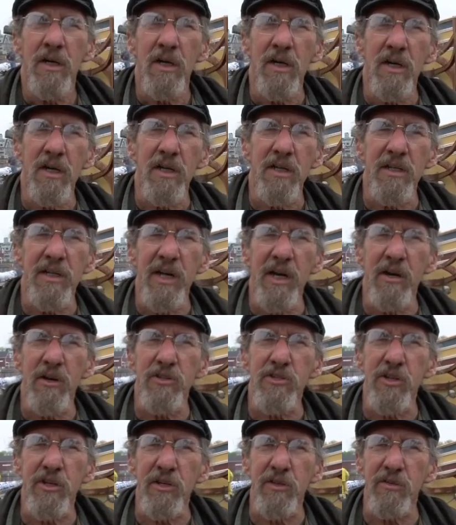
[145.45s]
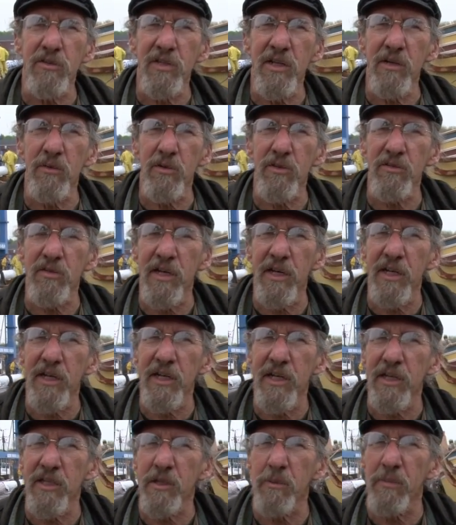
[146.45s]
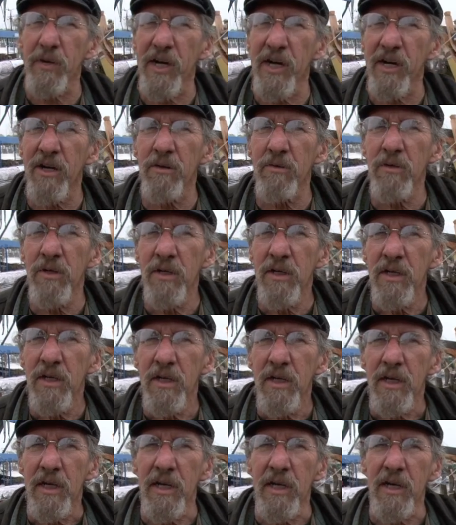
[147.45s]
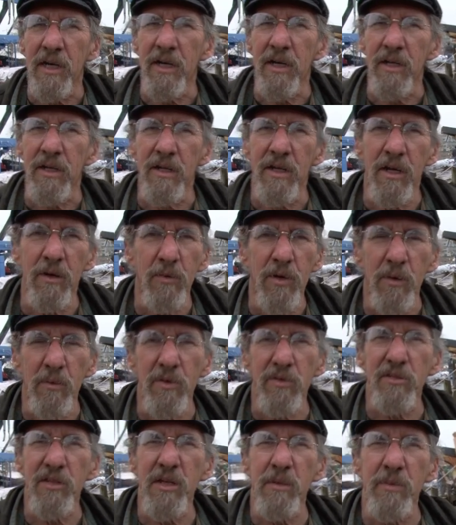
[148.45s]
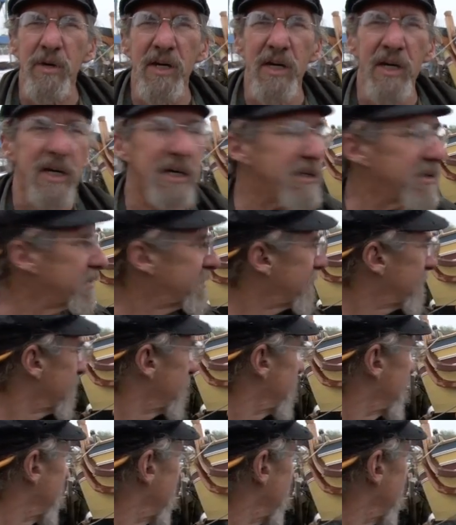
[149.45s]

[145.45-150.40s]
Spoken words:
Now, as you can see, we're standing at the bow, and what we see behind us is